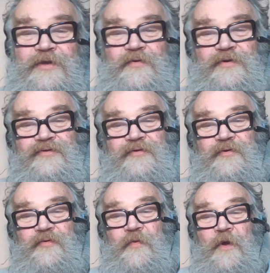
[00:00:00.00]
You can
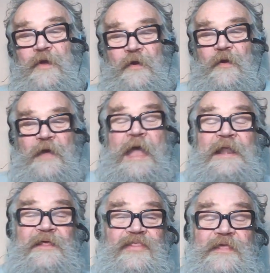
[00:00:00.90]
do
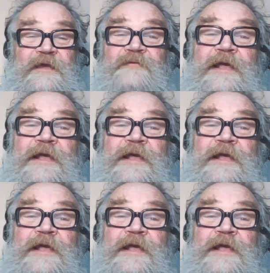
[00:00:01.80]
anything.